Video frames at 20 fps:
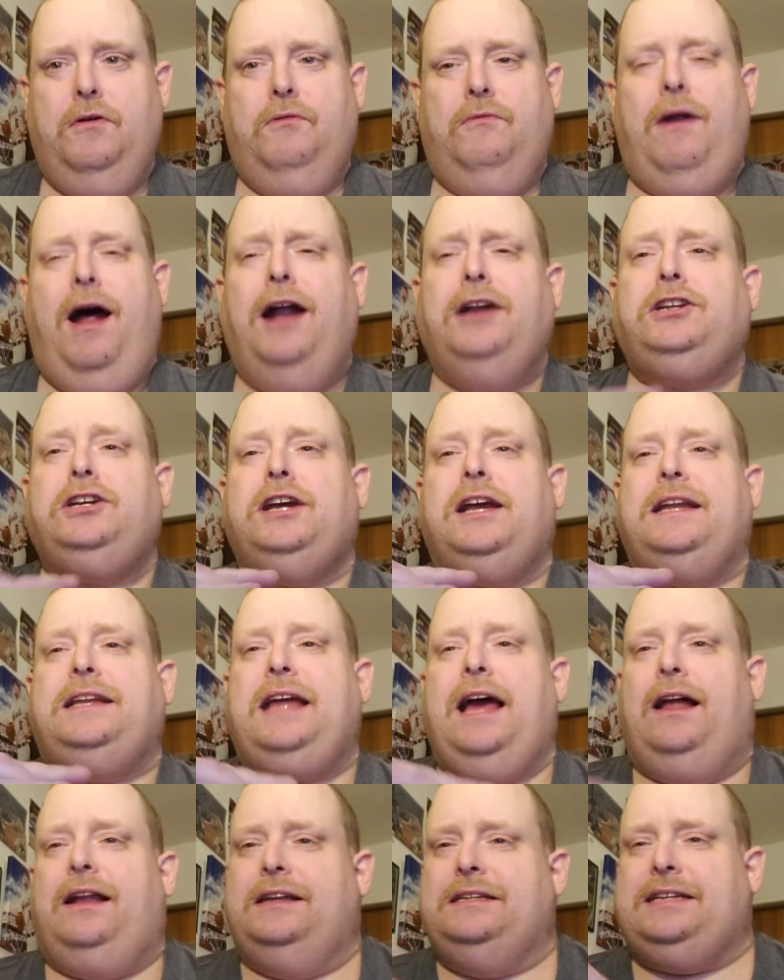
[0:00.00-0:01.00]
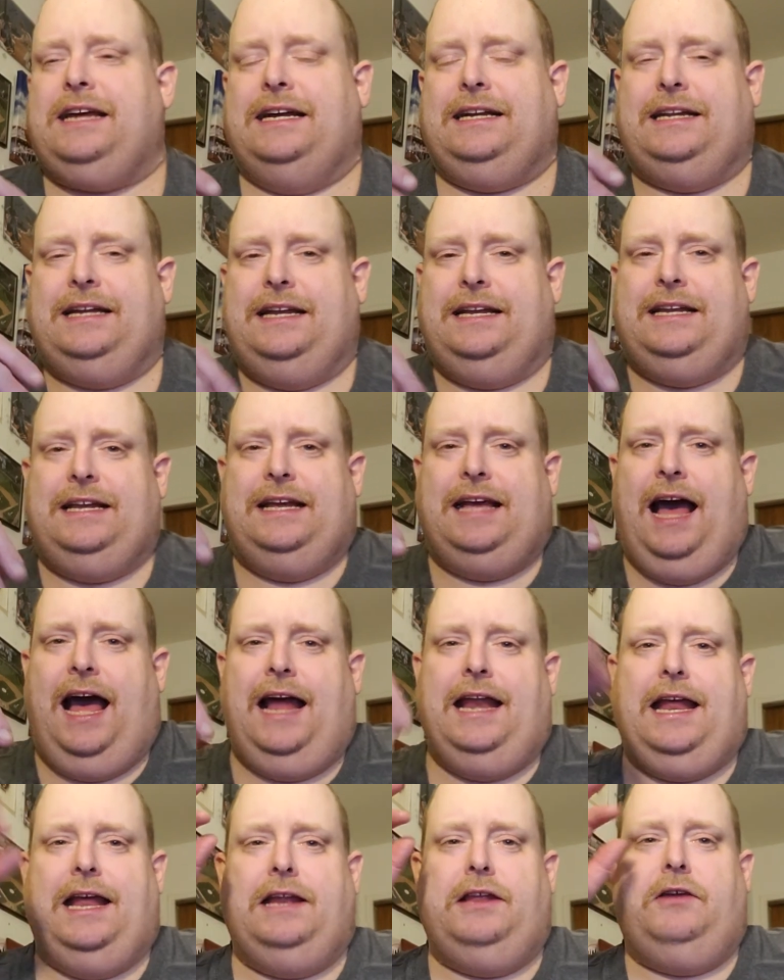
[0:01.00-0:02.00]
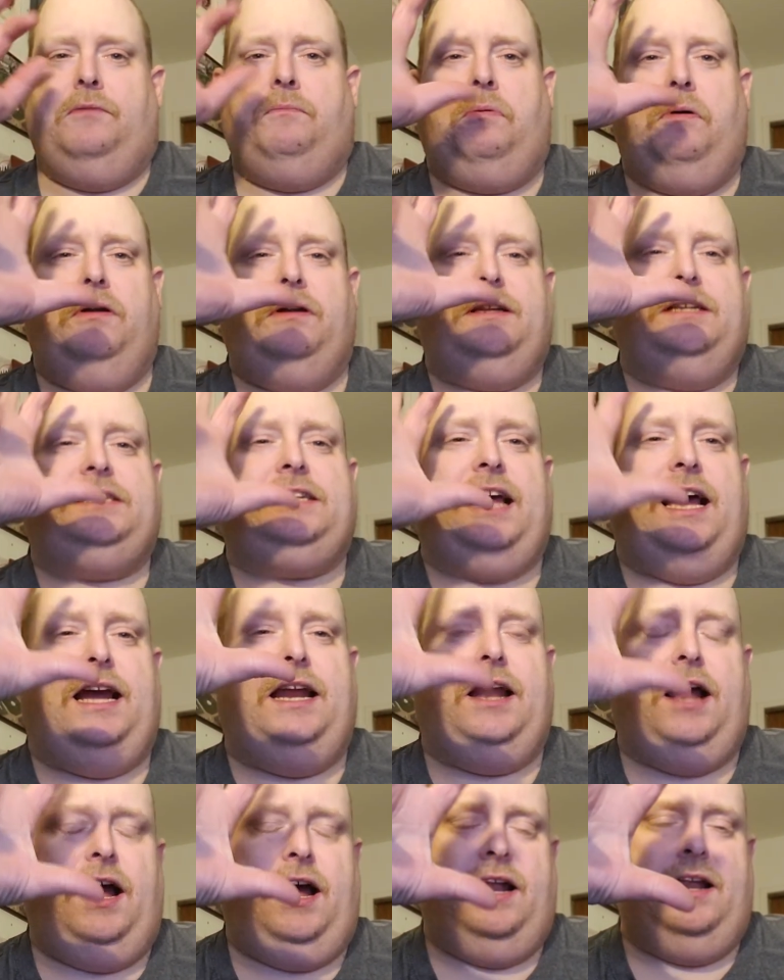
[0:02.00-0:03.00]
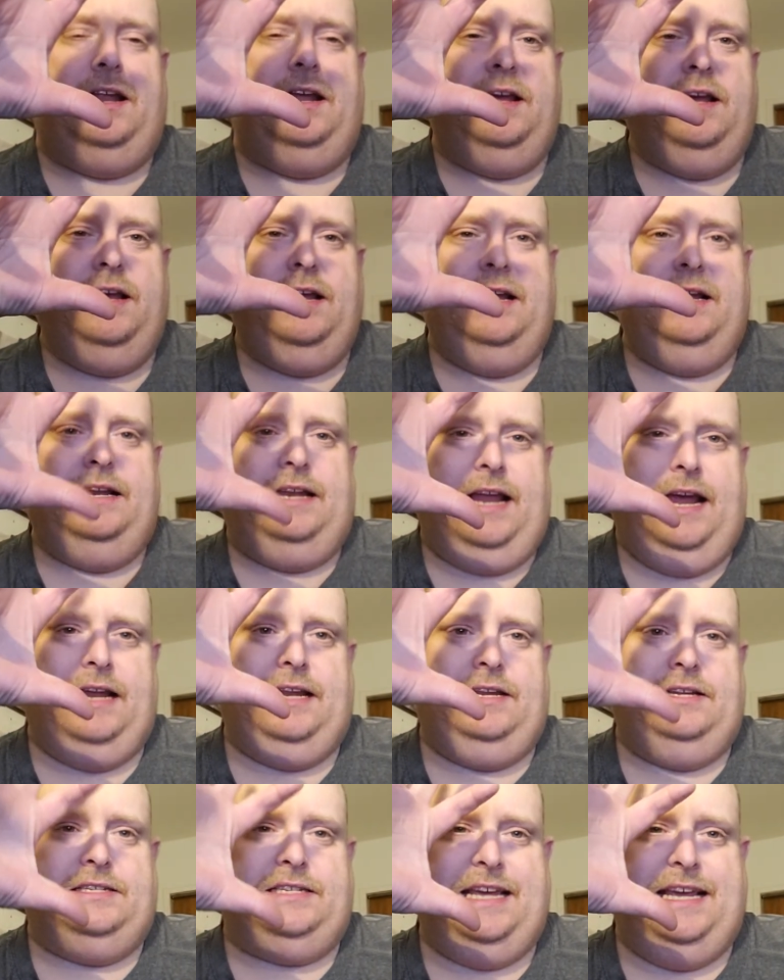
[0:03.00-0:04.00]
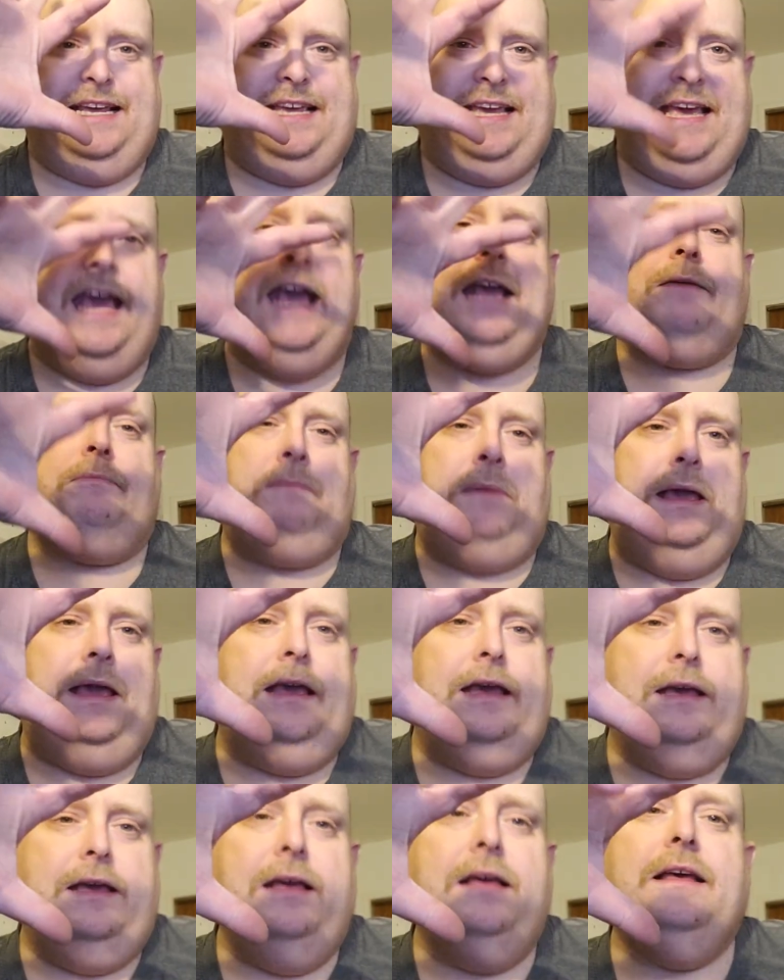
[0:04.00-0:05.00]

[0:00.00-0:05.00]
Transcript: Roger Goodell is like the guy that you put the sign on that you say, kick me.